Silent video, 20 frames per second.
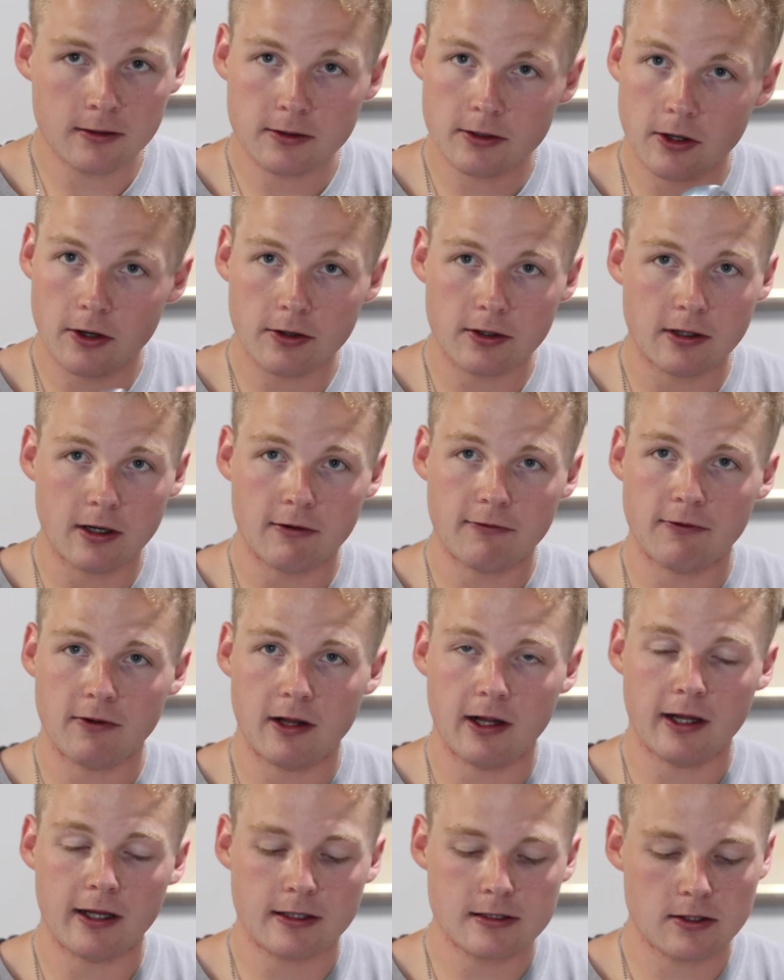Coconut
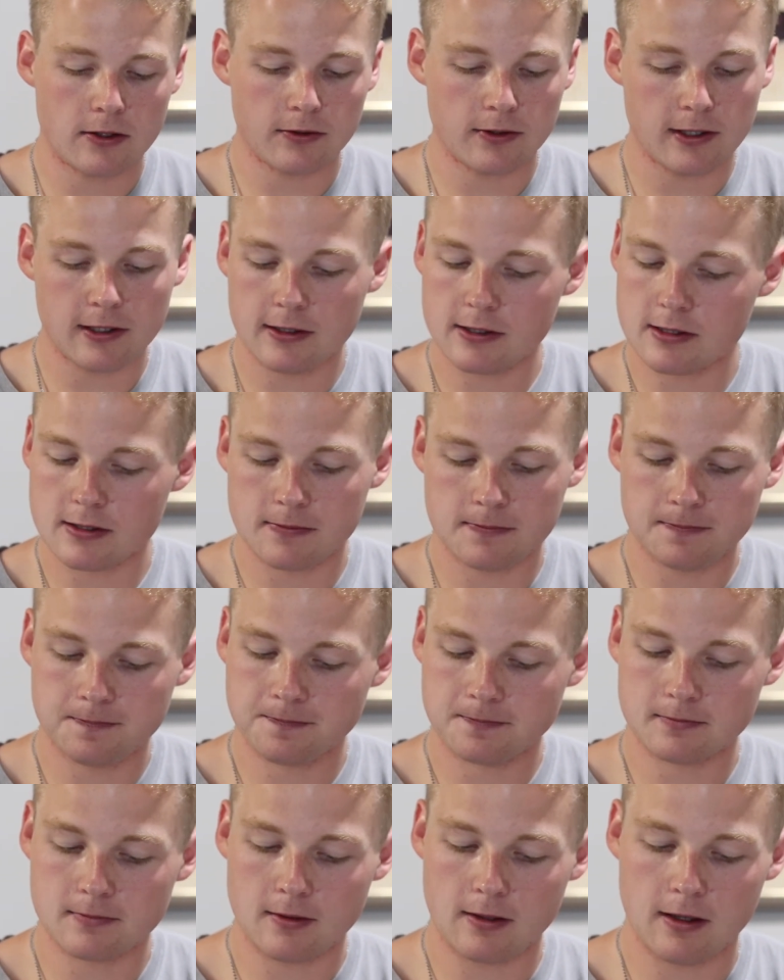flakes on this,
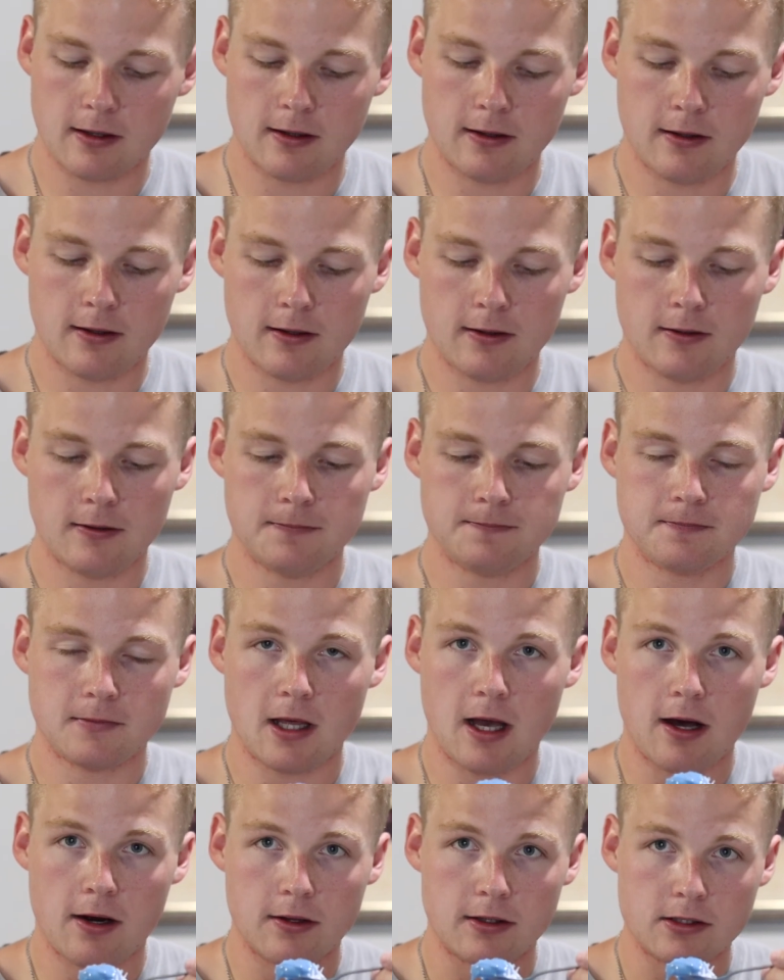
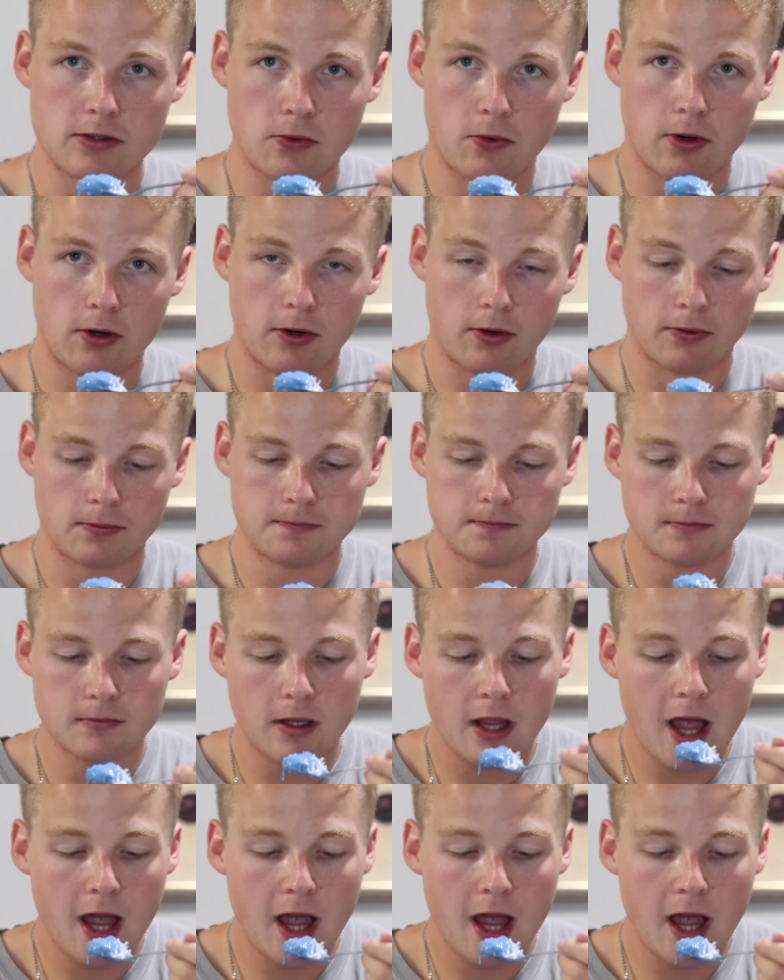out of this world.